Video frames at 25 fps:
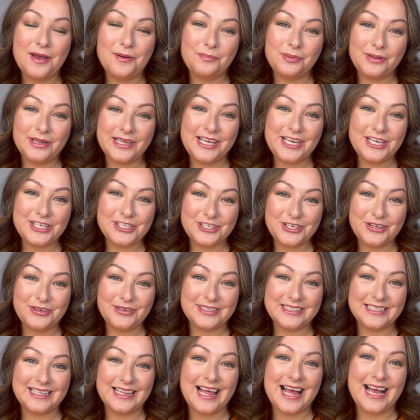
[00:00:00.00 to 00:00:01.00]
please
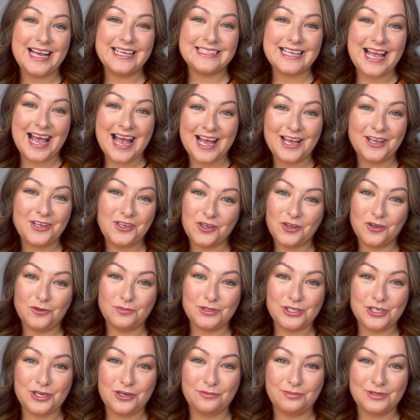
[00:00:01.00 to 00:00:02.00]
utilise our
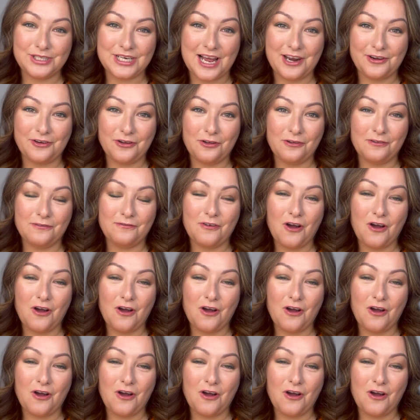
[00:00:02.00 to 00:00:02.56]
YouTube channel